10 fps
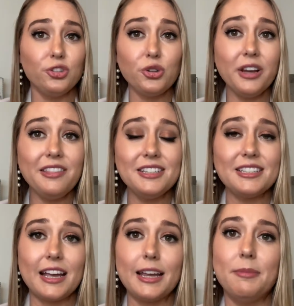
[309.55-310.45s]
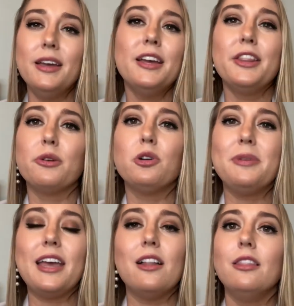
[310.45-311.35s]
During this time, there will
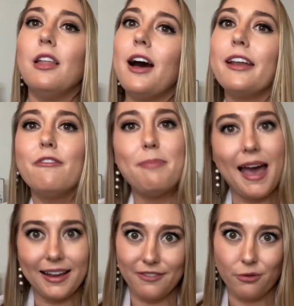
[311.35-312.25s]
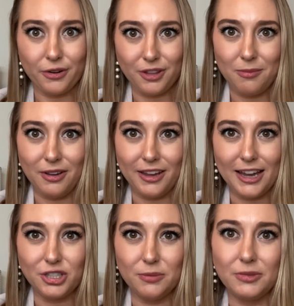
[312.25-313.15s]
be a lot of back and forth
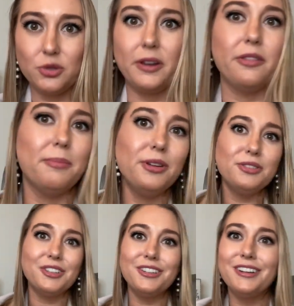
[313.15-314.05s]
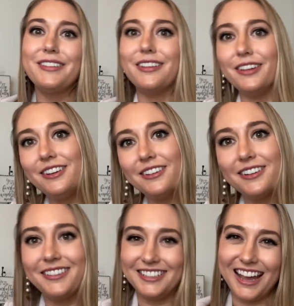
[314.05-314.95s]
communication between the builder, the
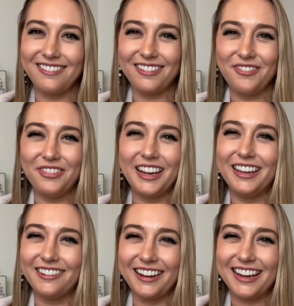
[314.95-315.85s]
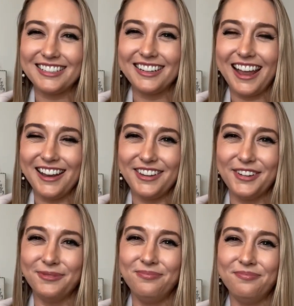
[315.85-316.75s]
lender, the title company, your agent, and you.